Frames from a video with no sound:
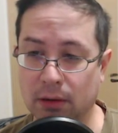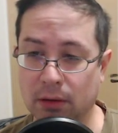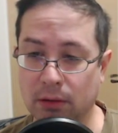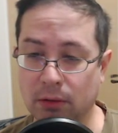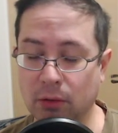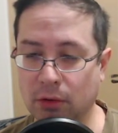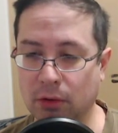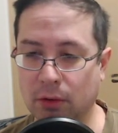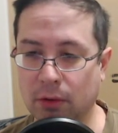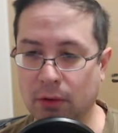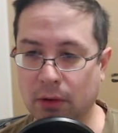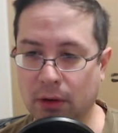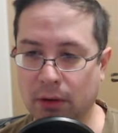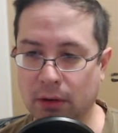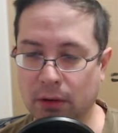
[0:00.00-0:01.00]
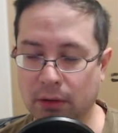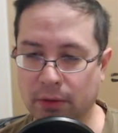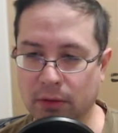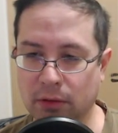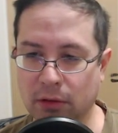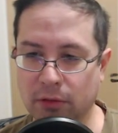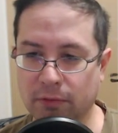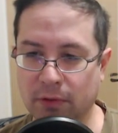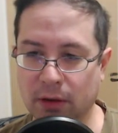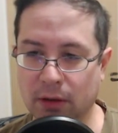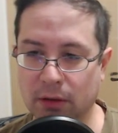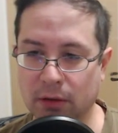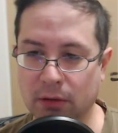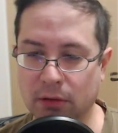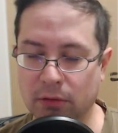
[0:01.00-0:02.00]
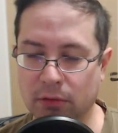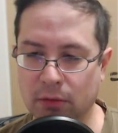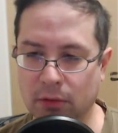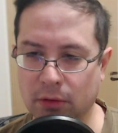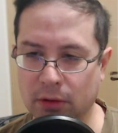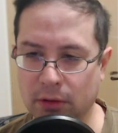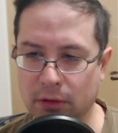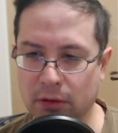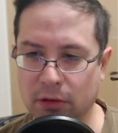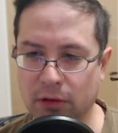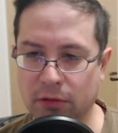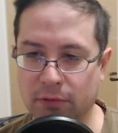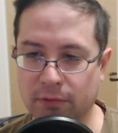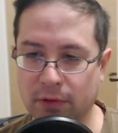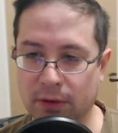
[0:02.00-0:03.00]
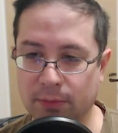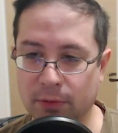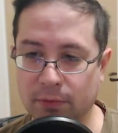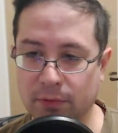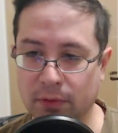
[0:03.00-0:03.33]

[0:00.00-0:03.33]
No. This is right. This is the right move.